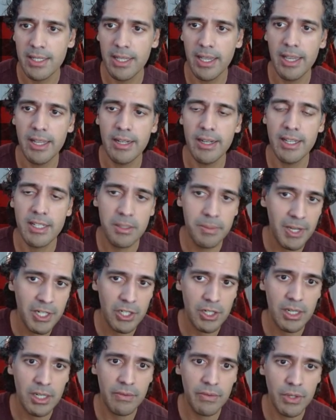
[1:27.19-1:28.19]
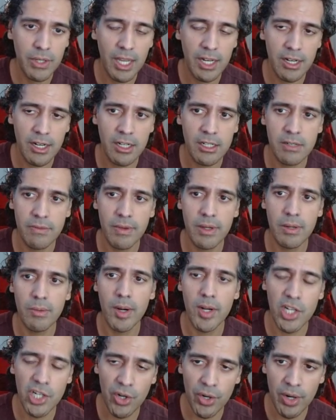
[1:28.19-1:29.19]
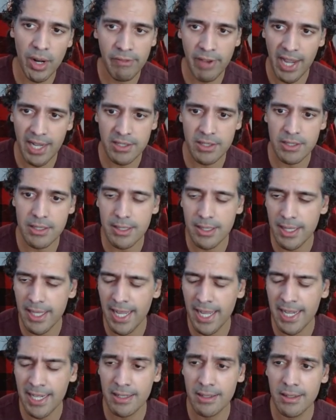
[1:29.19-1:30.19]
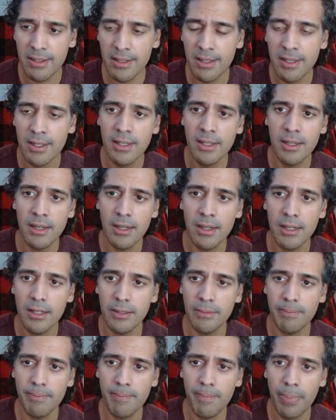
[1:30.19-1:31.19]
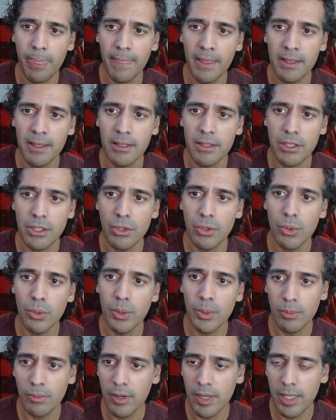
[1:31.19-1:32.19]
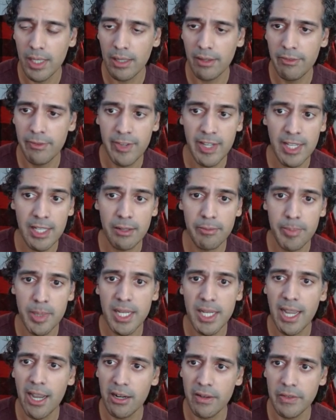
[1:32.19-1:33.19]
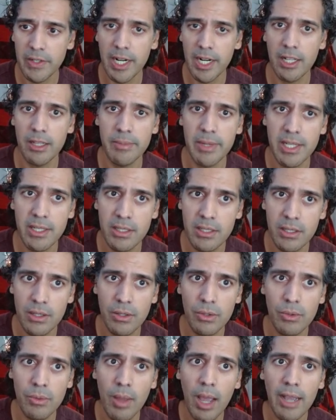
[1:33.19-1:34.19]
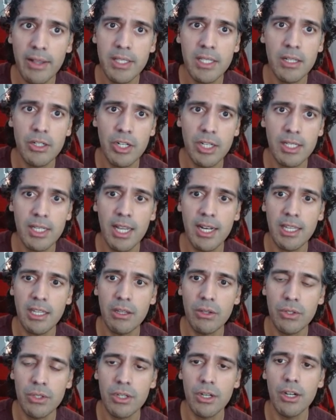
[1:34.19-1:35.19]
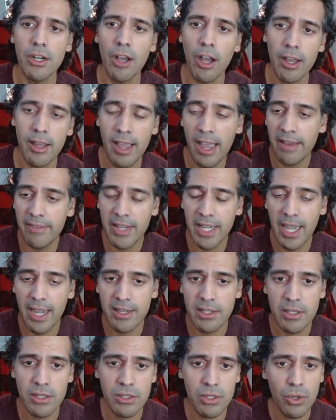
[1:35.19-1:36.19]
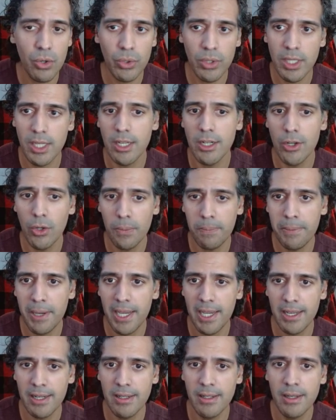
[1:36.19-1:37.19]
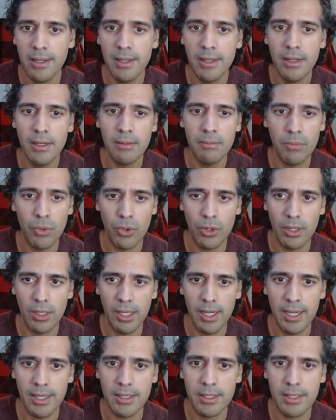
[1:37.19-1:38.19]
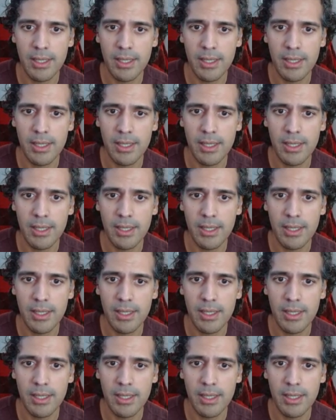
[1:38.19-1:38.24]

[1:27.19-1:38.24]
And especially if you get an interview where you don't have access to that, you will feel pretty out of your elements. So I'd suggest getting used to not having access to only a notepad, more or less.